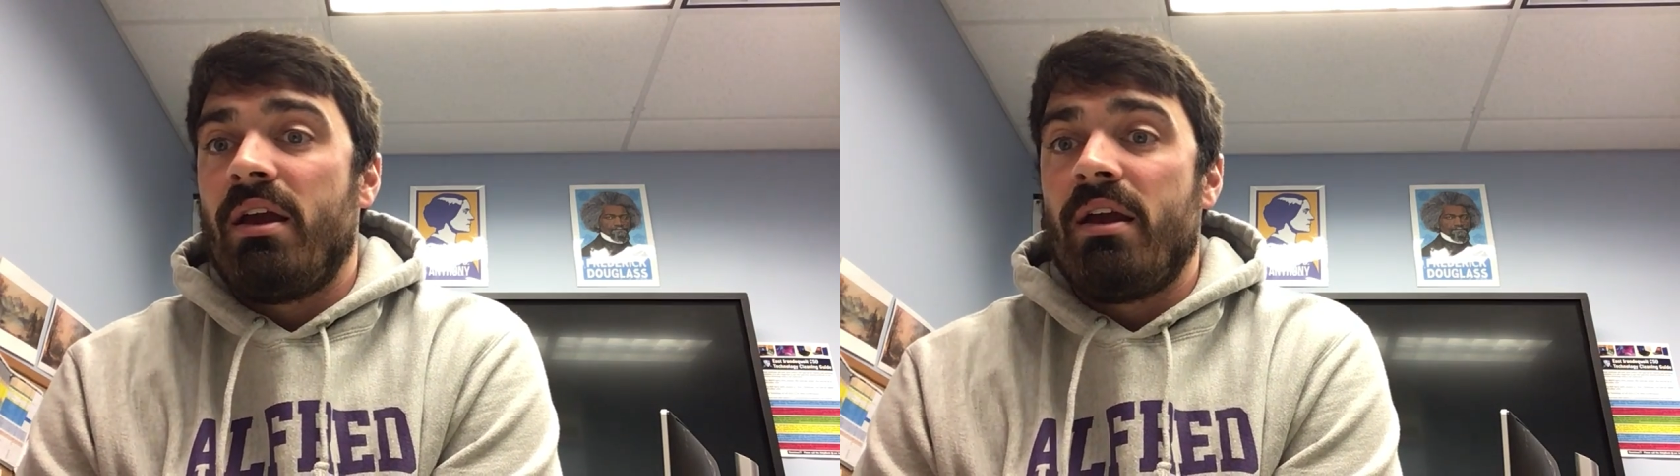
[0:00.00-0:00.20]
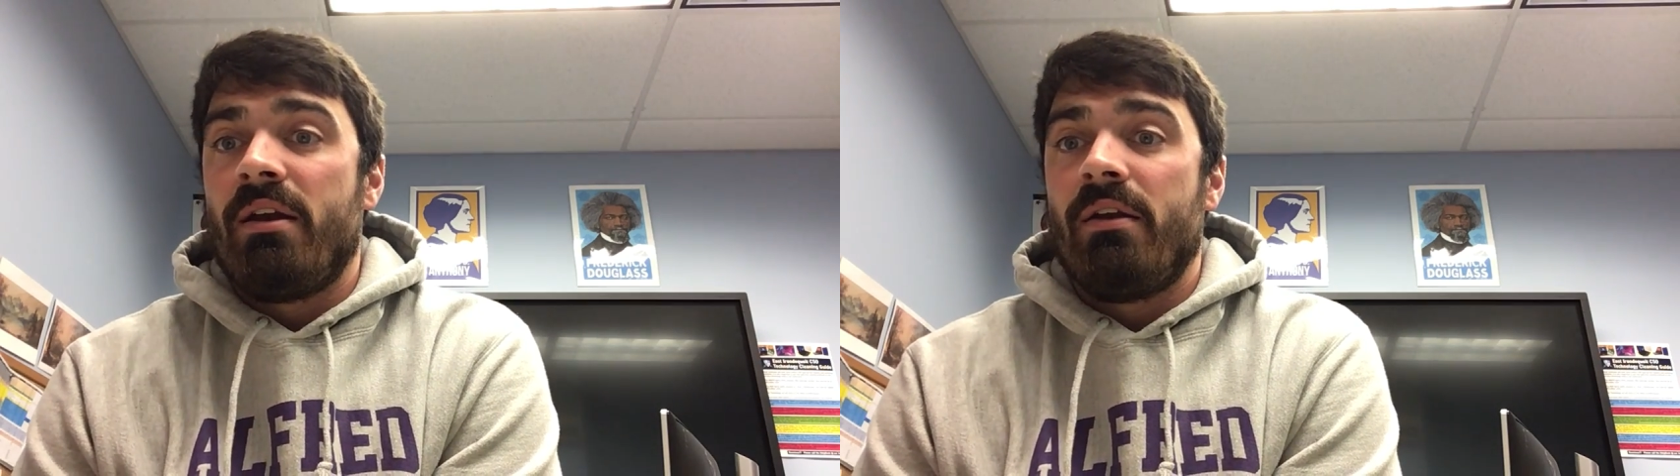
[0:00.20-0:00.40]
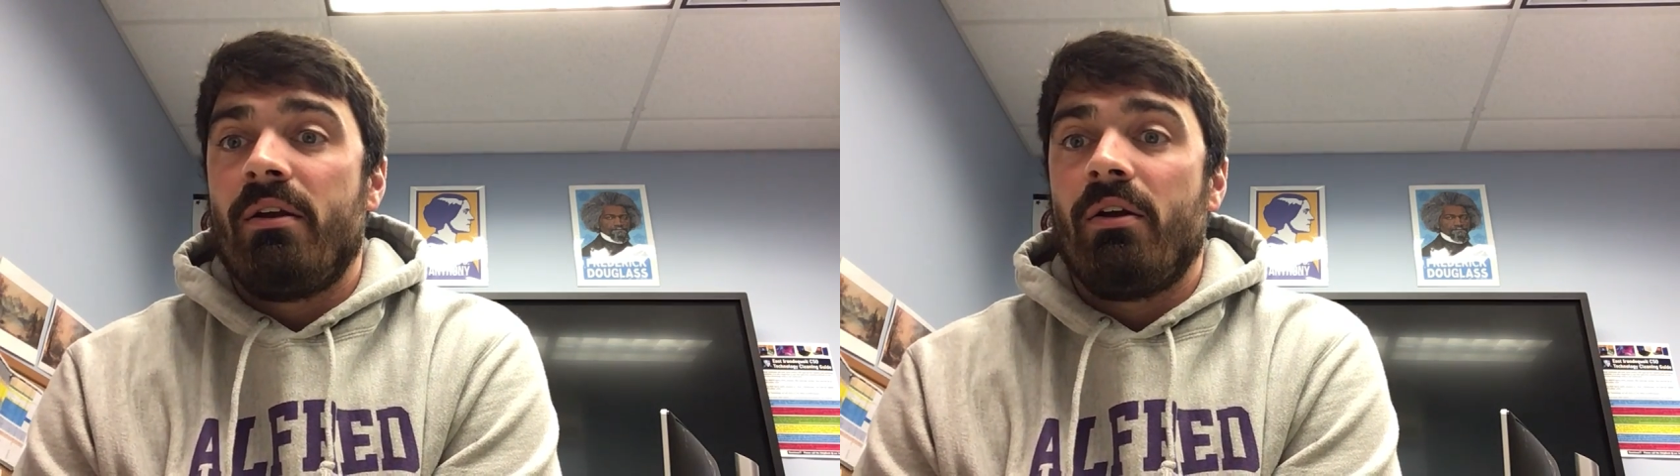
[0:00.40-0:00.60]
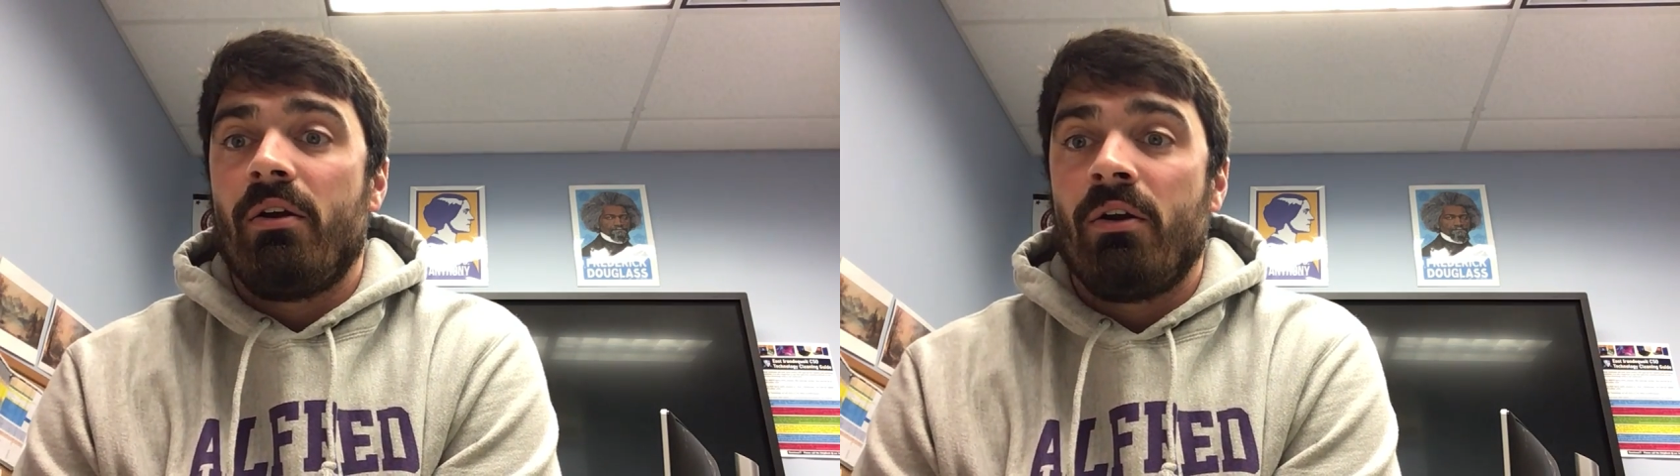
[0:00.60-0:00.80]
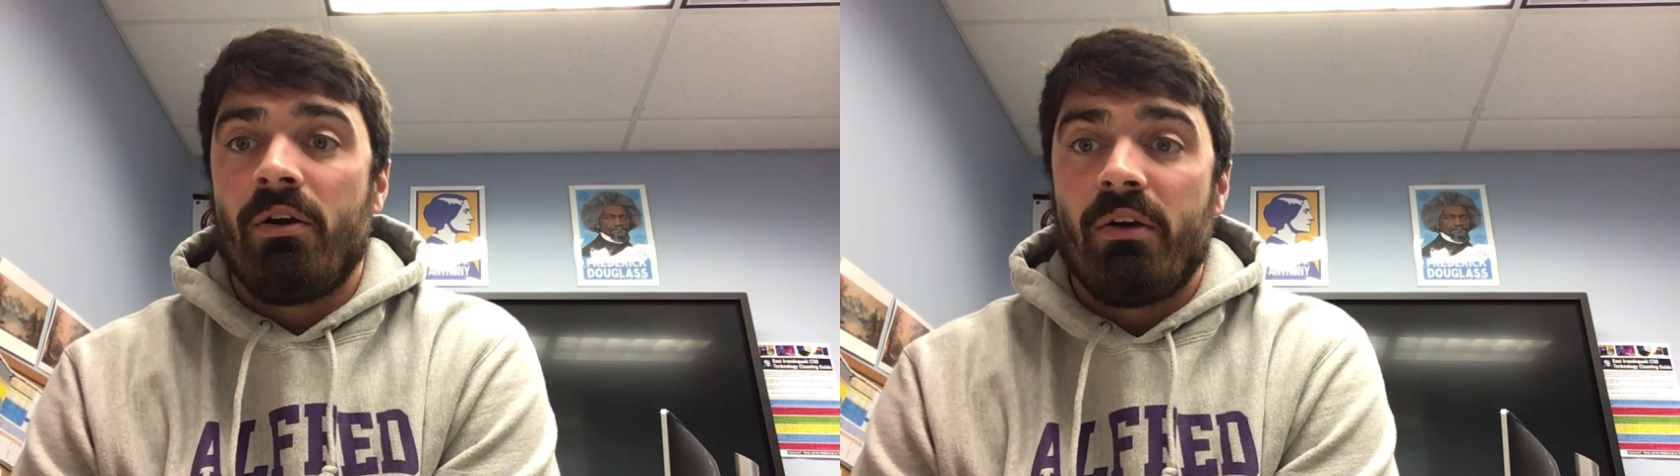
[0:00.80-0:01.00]
and
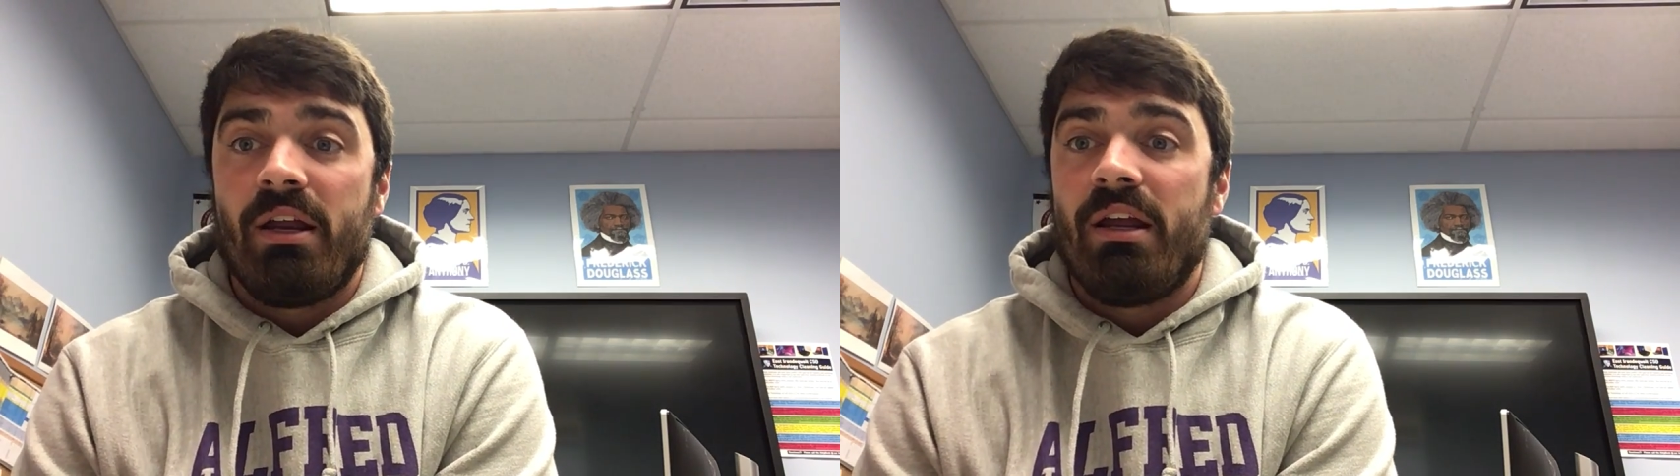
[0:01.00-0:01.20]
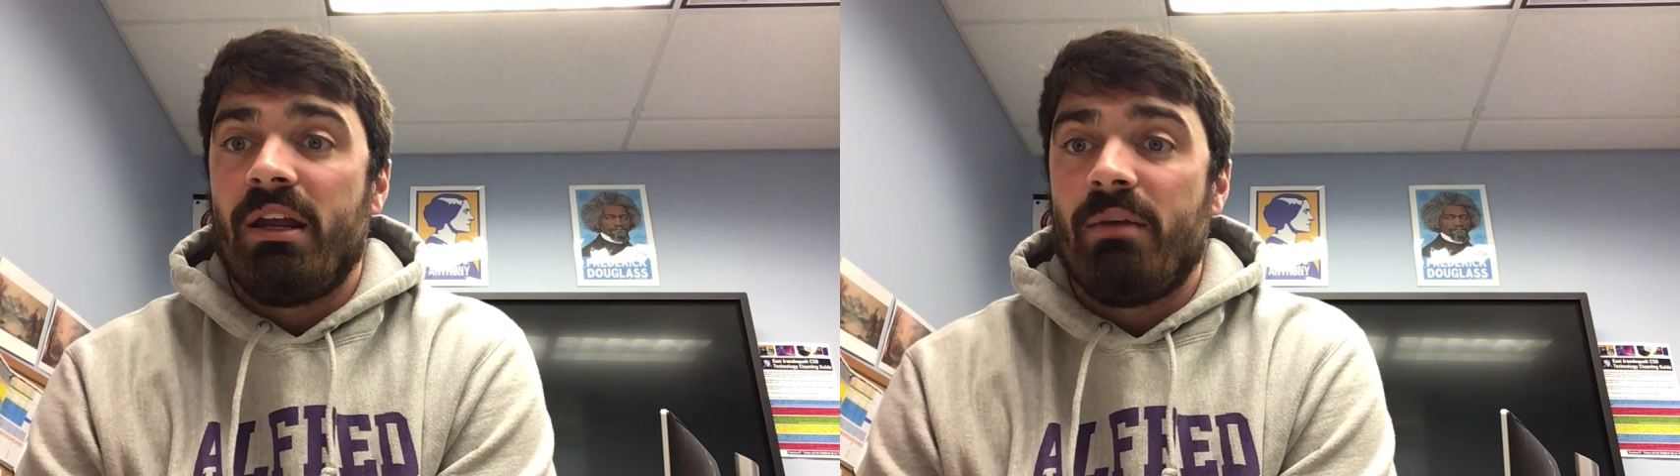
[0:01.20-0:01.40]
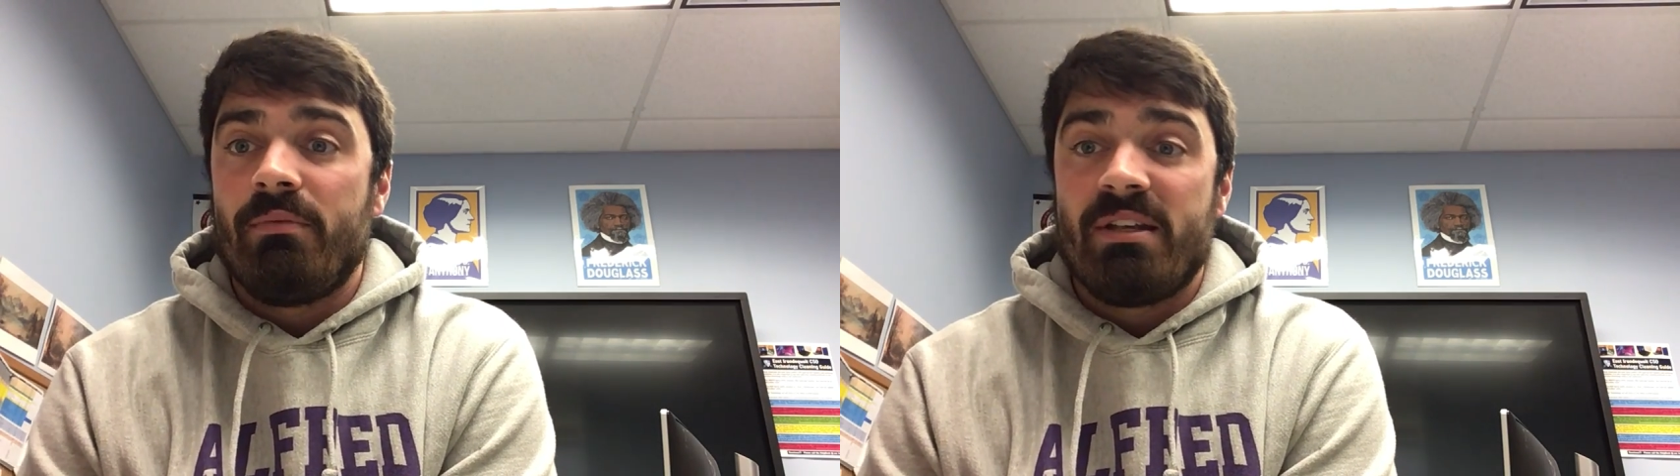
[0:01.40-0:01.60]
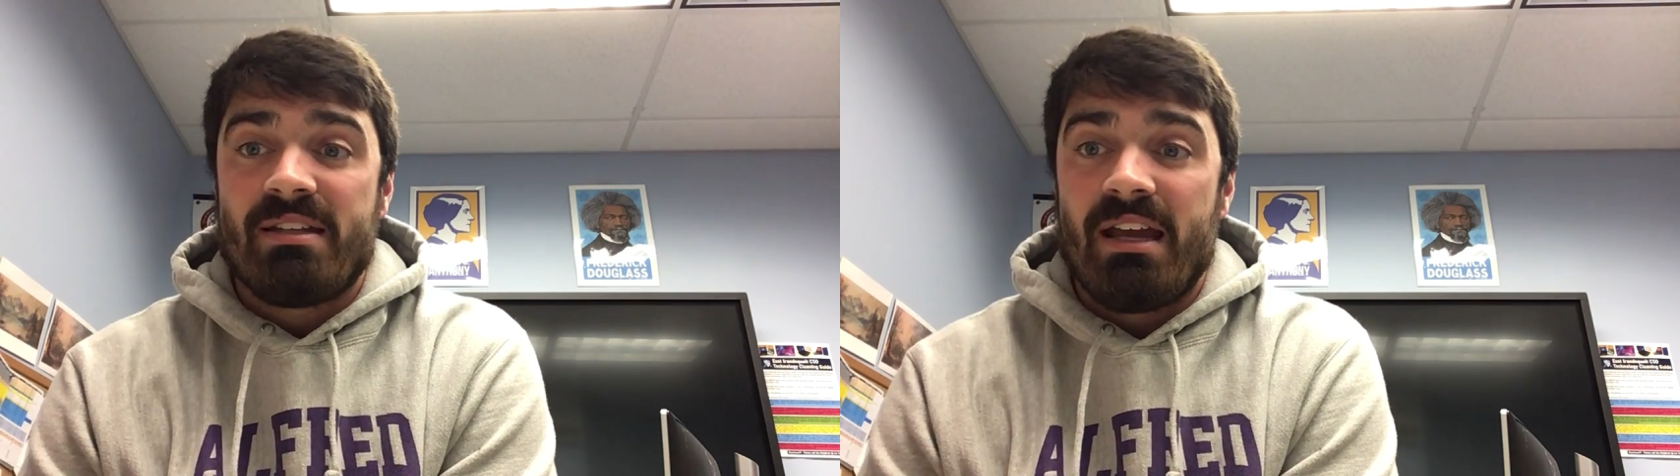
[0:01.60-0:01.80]
hurrying and